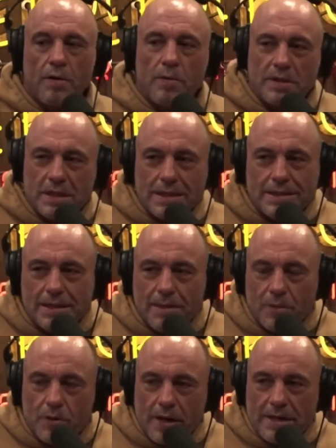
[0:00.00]
Wasn't it
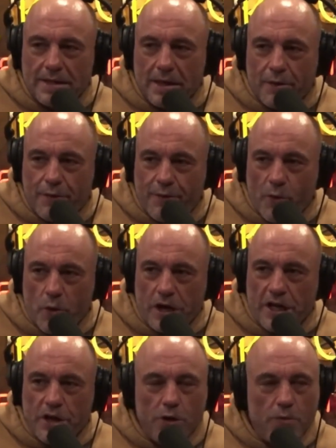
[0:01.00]
something crazy like
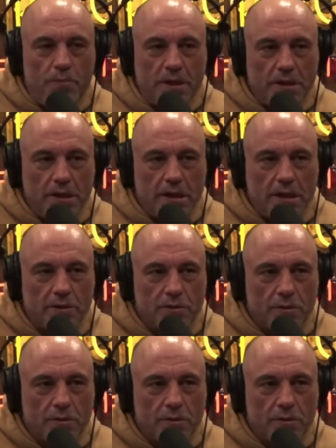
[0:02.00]
forty new billionaires